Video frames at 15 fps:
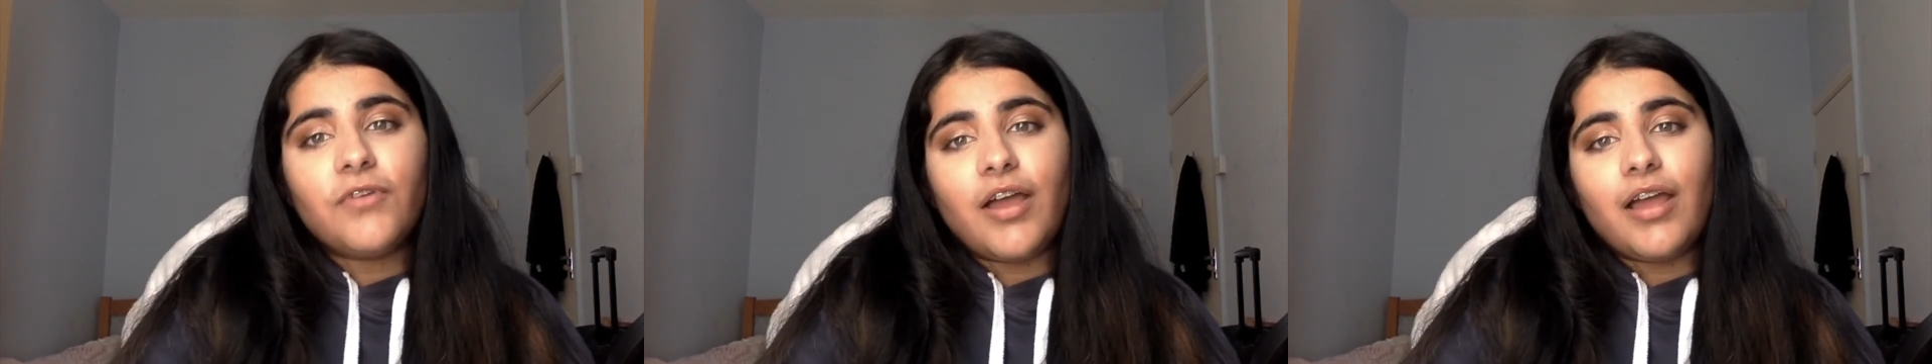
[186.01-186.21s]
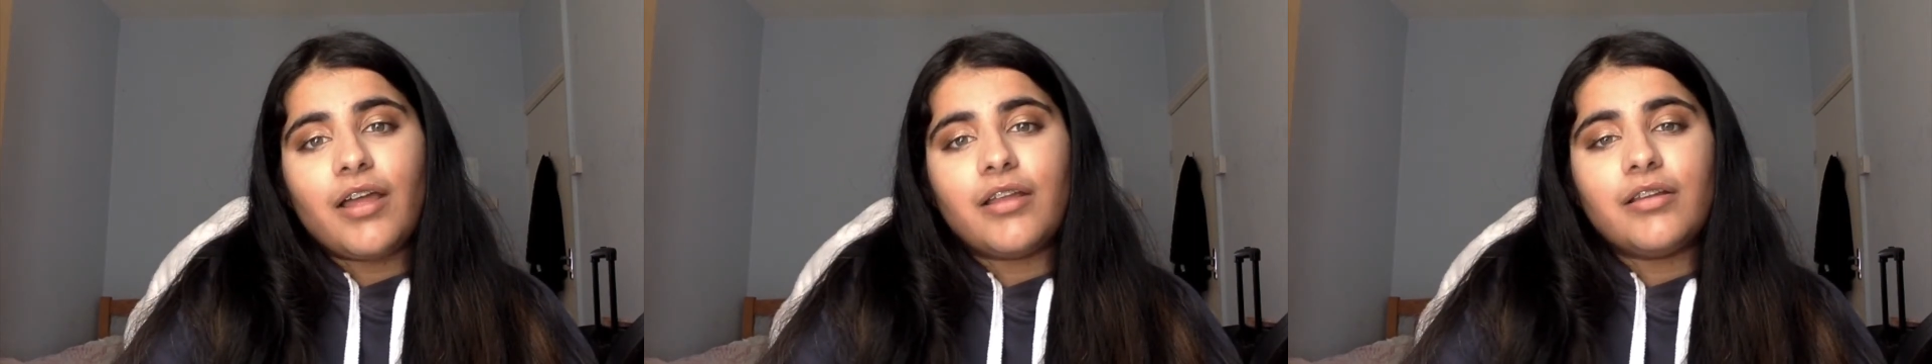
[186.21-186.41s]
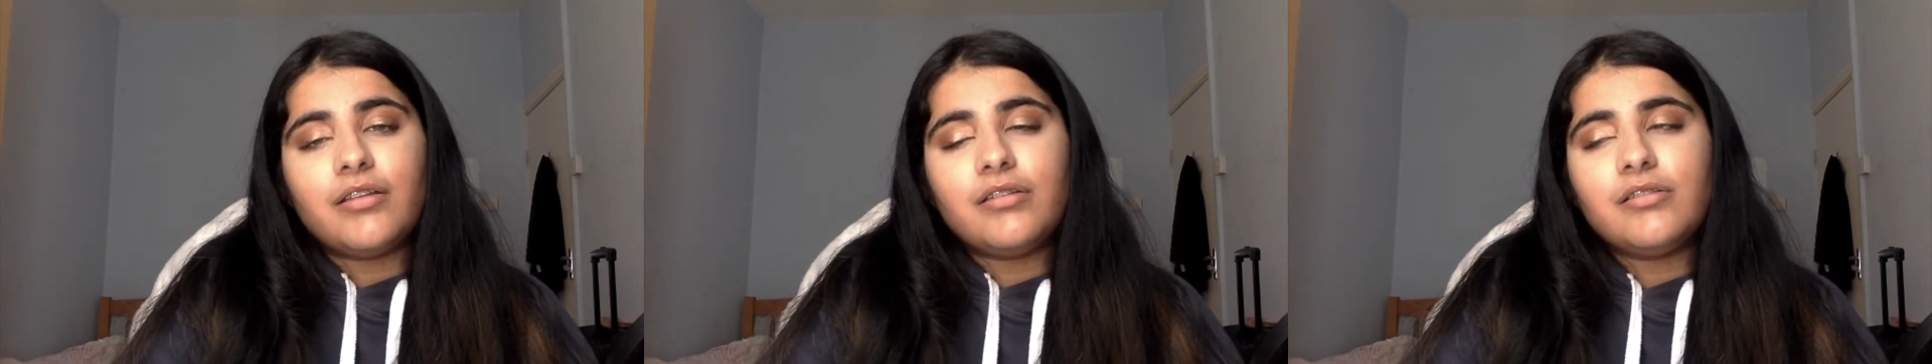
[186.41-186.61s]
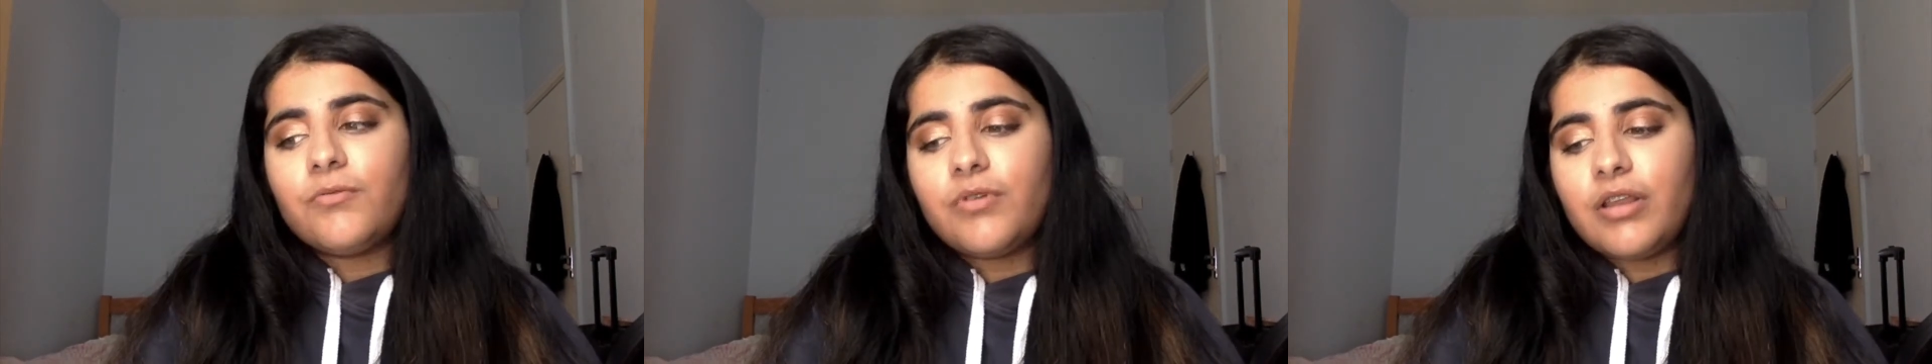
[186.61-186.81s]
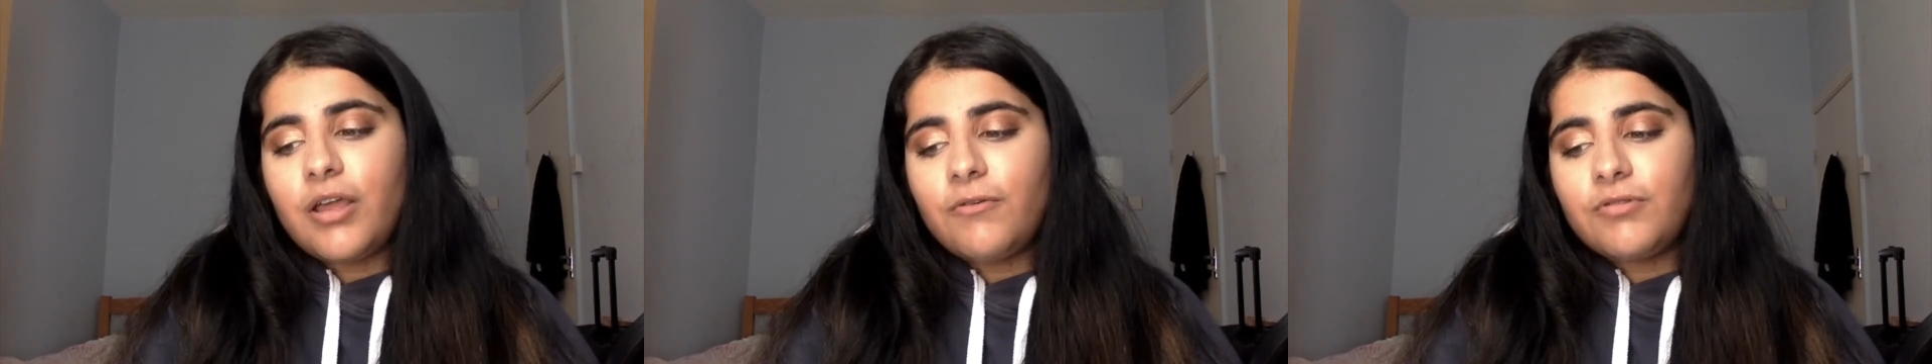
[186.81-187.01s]
And
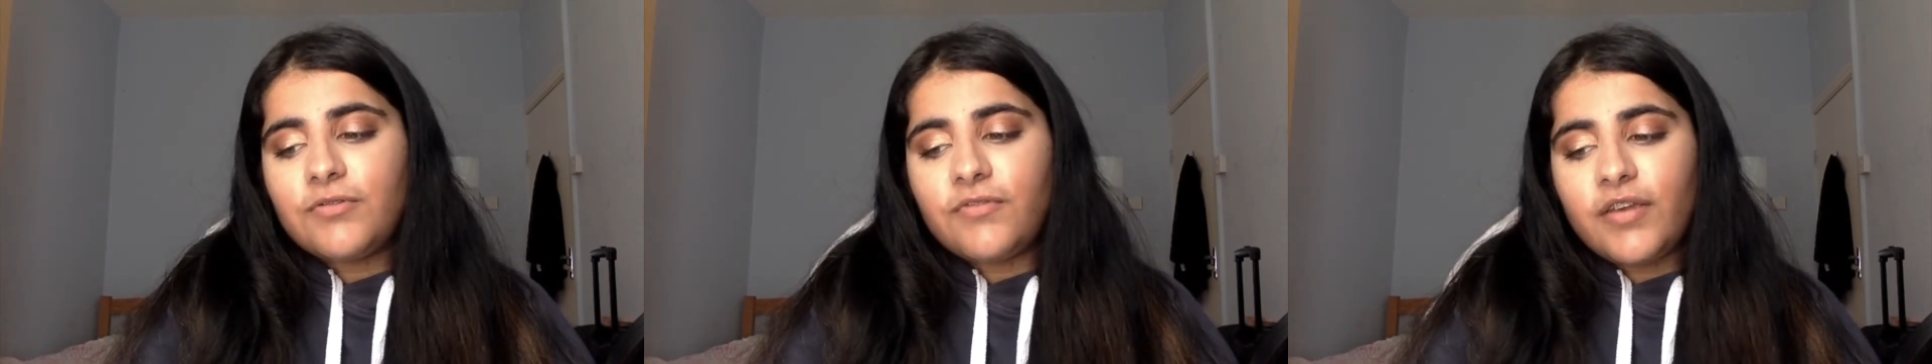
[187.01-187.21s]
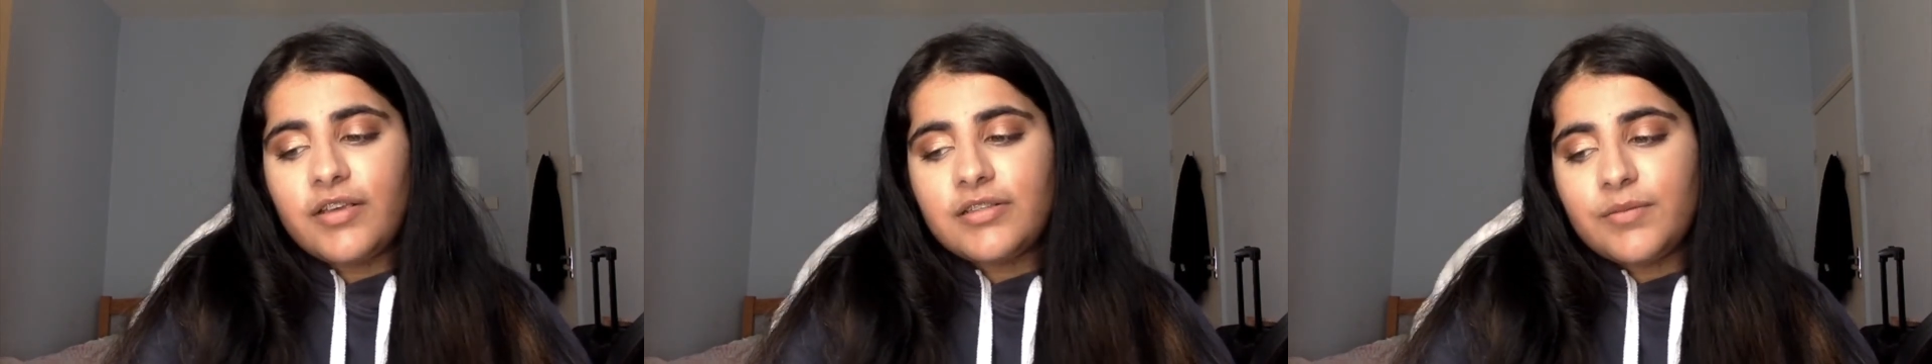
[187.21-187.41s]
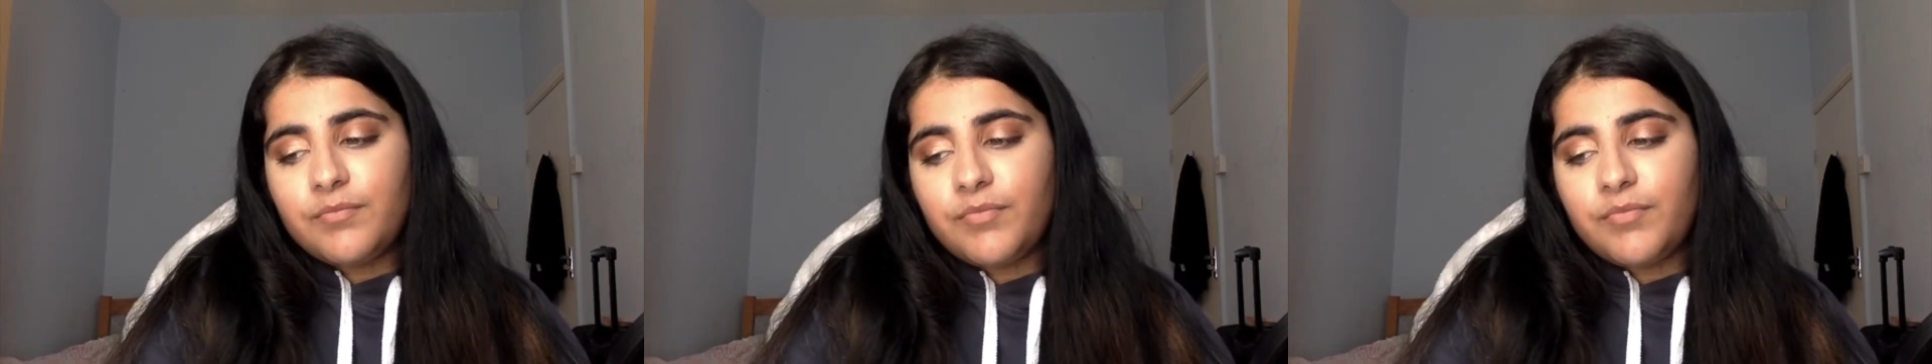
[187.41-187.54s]
when I was facing